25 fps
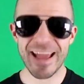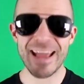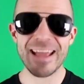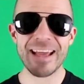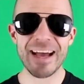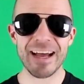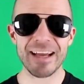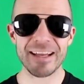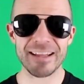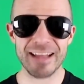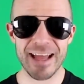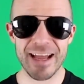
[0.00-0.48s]
he
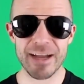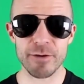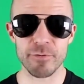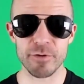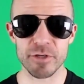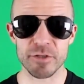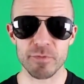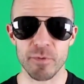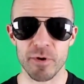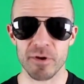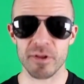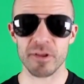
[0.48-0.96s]
developed an
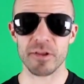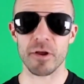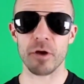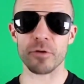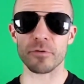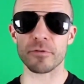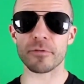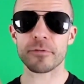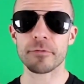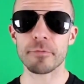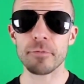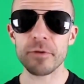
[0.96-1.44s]
A I
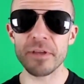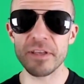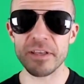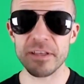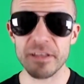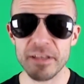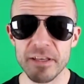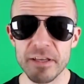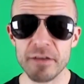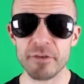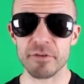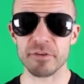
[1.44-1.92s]
model named
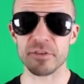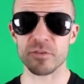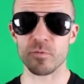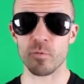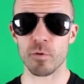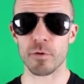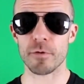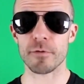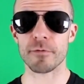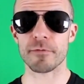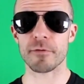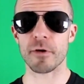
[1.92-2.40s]
G P T
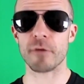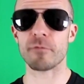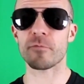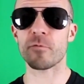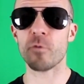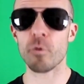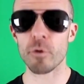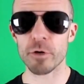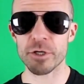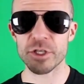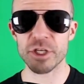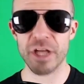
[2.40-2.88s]
four
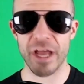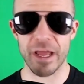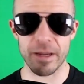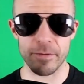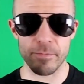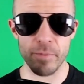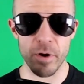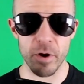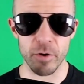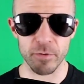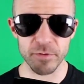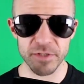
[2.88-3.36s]
chan
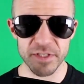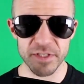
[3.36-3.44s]
and then